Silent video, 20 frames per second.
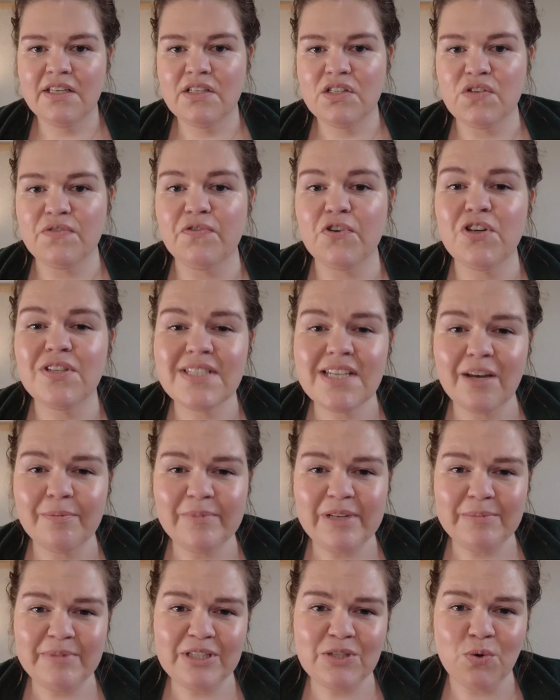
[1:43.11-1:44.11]
So first up,
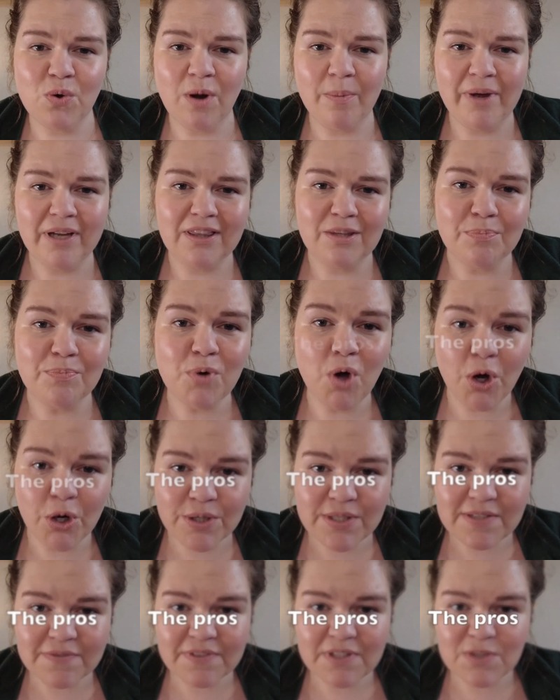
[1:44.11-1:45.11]
let me talk about the
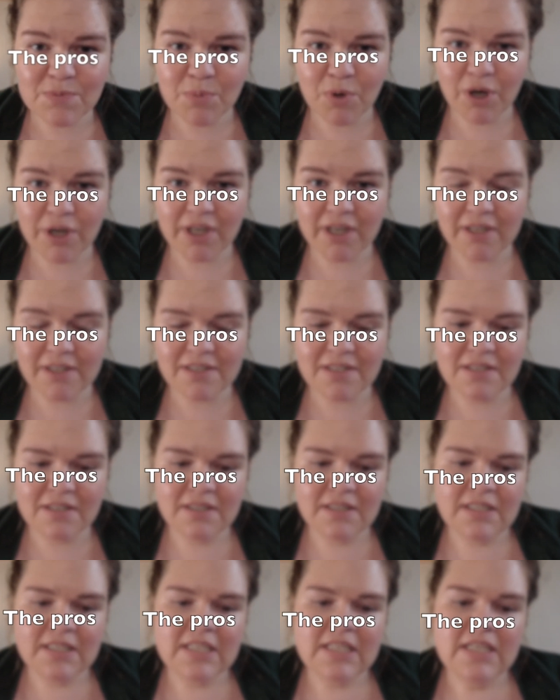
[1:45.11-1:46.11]
pros of this product.
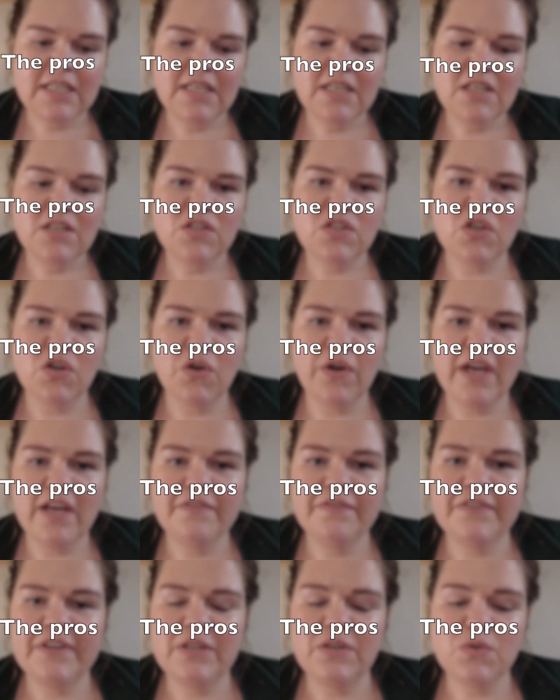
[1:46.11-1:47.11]
So
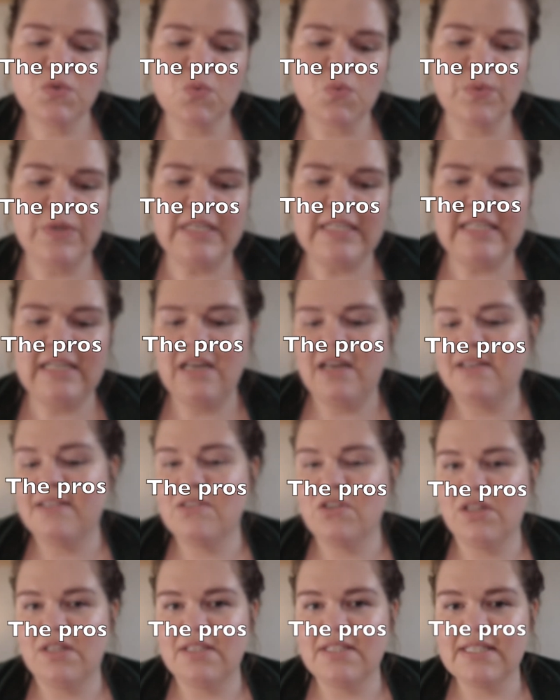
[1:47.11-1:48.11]
it feels really
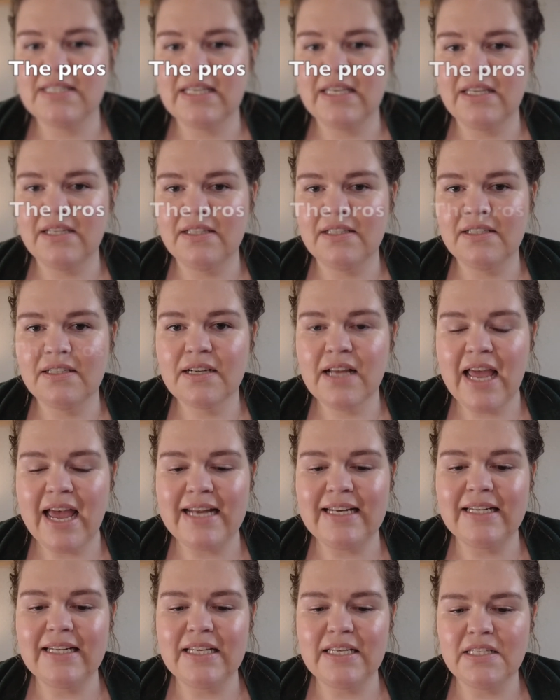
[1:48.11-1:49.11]
nice on the skin,
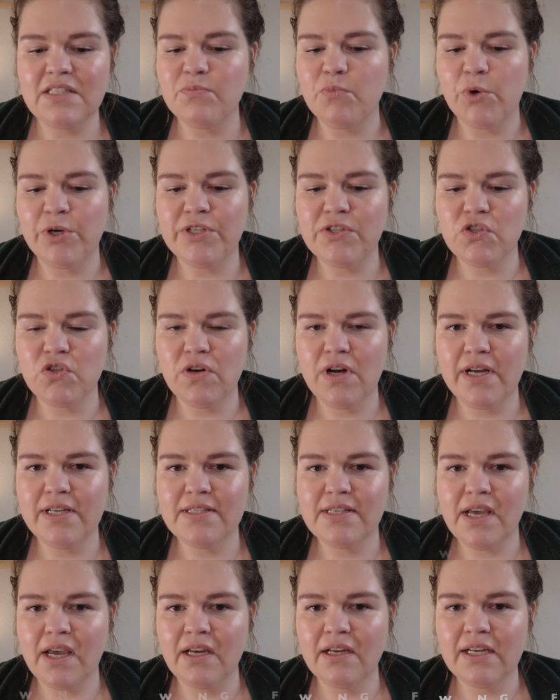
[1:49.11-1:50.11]
and it is
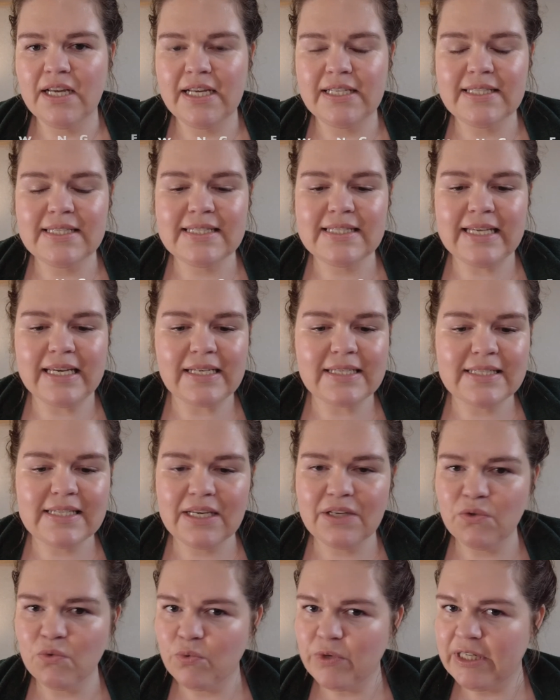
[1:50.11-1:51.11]
moisturizing. It sinks
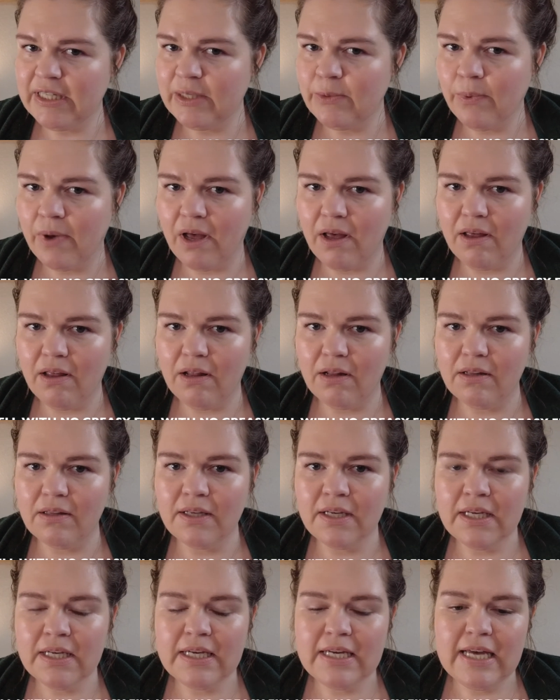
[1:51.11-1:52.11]
in really
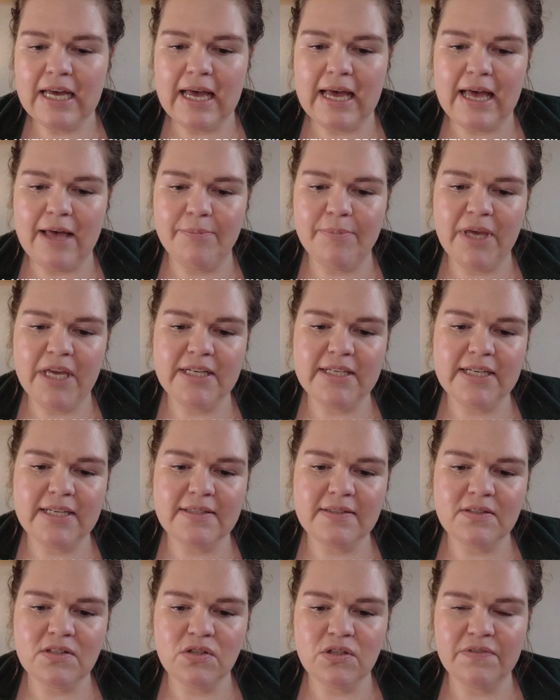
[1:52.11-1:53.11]
well. It
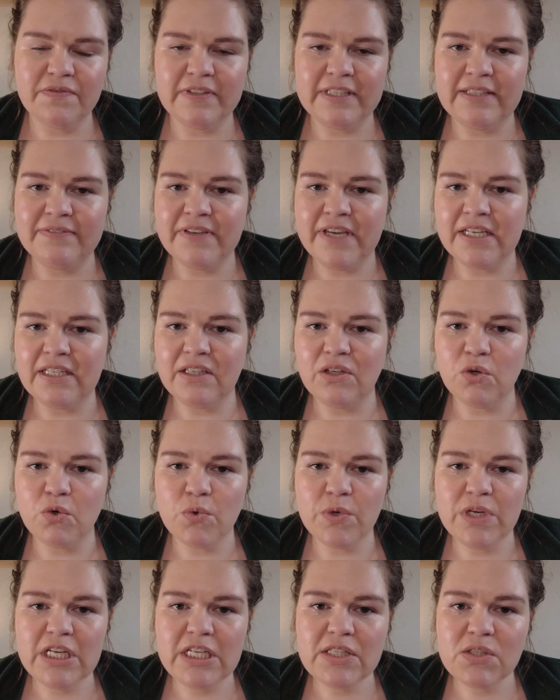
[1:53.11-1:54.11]
doesn't sort of leave any
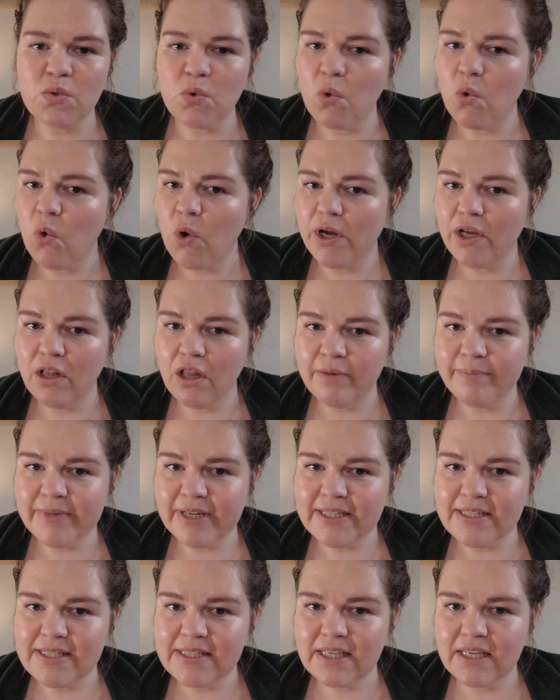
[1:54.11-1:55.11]
grease or oil on
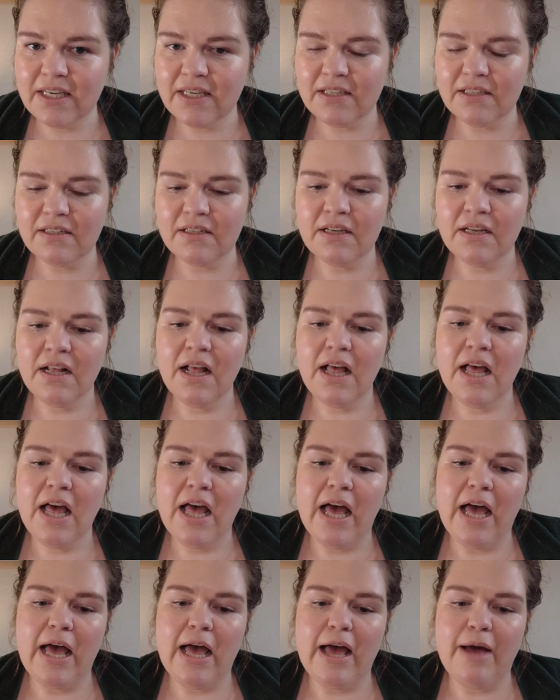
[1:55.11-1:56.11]
my skin,
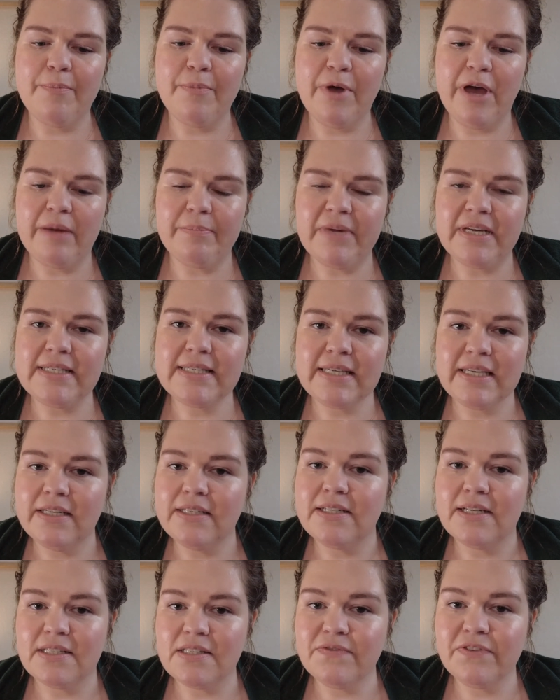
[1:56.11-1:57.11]
and my
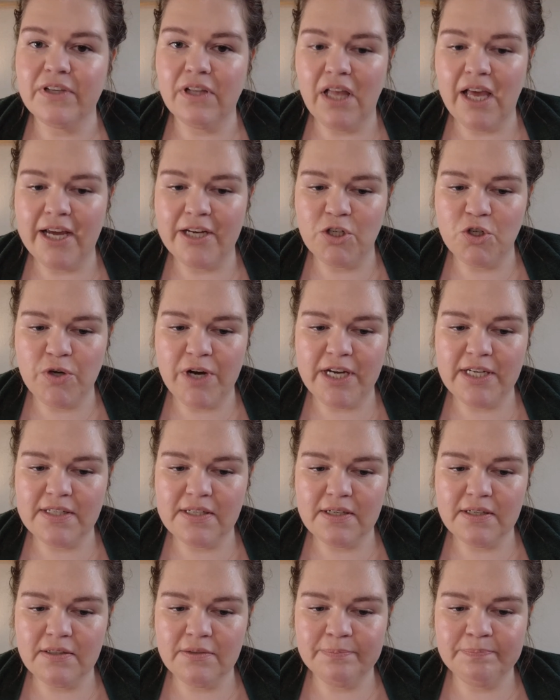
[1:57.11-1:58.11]
skin does feel
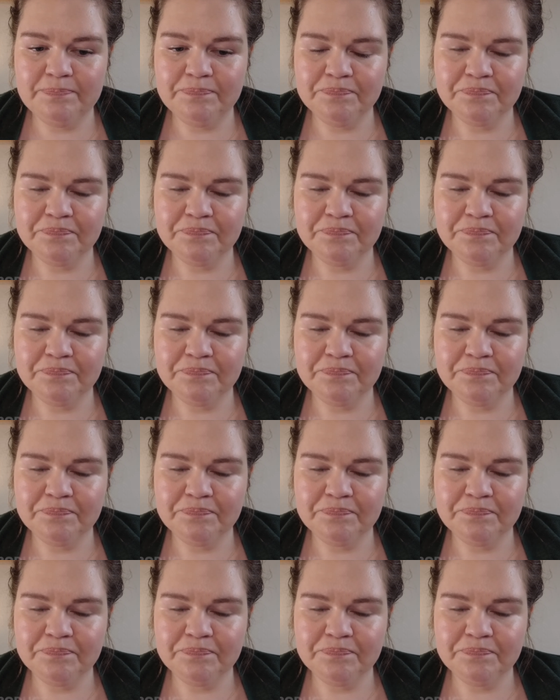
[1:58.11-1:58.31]
hydrated.